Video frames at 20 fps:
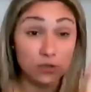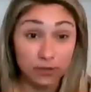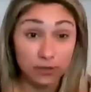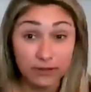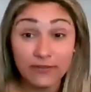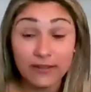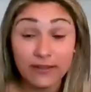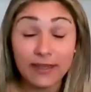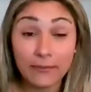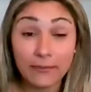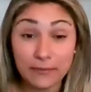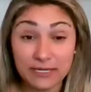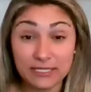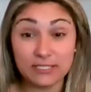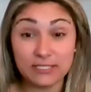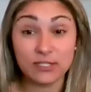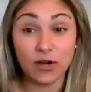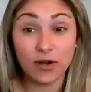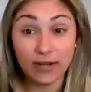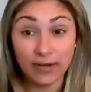don't even get me
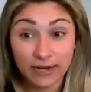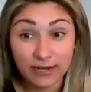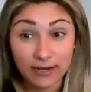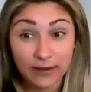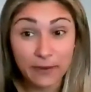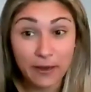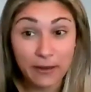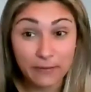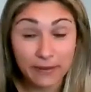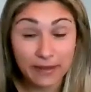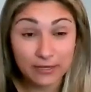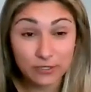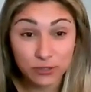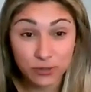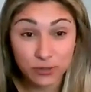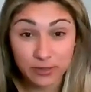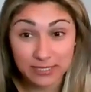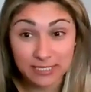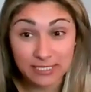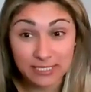started about my
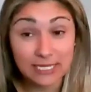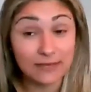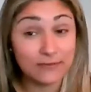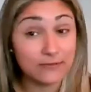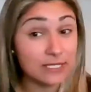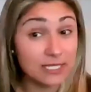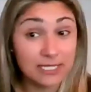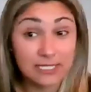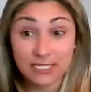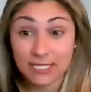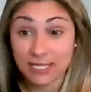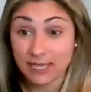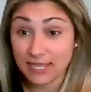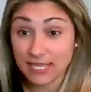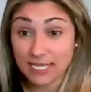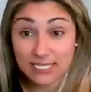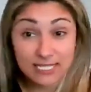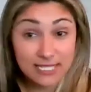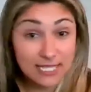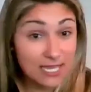short sleeves. Listen,
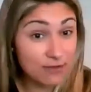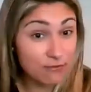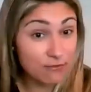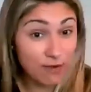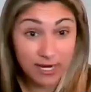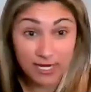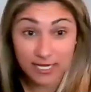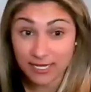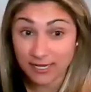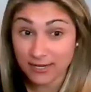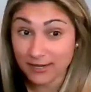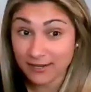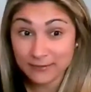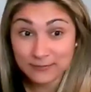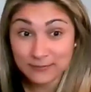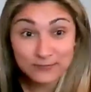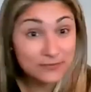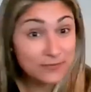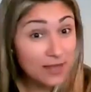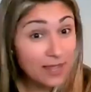this thing right here,
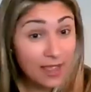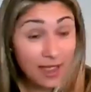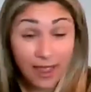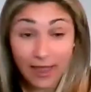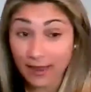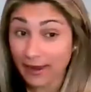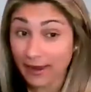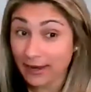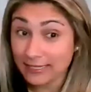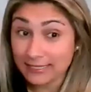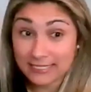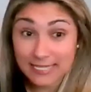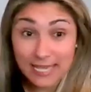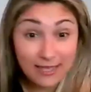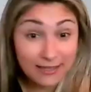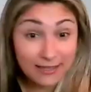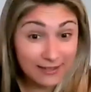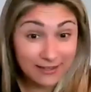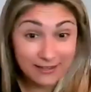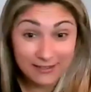I gotta
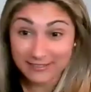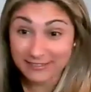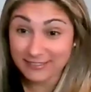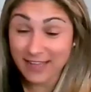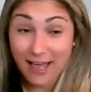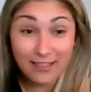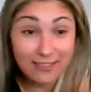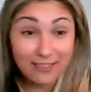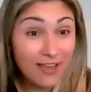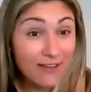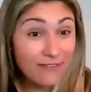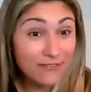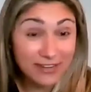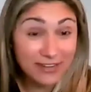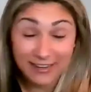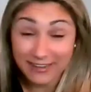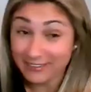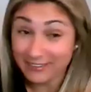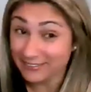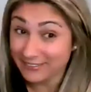tell you, not loving
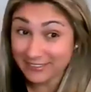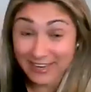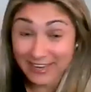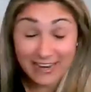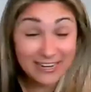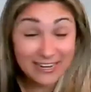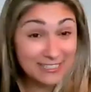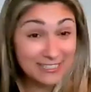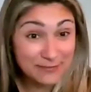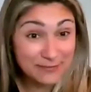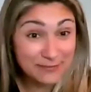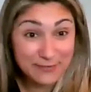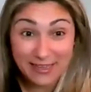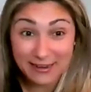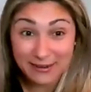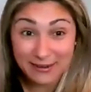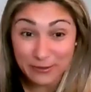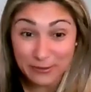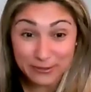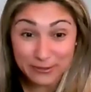it. And as I'm
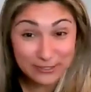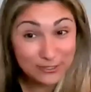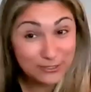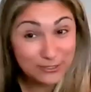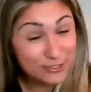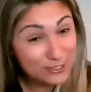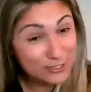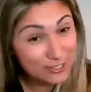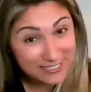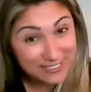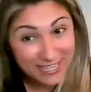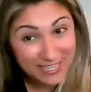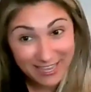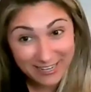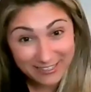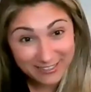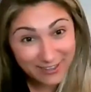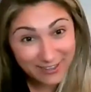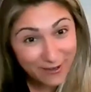getting older, it's just getting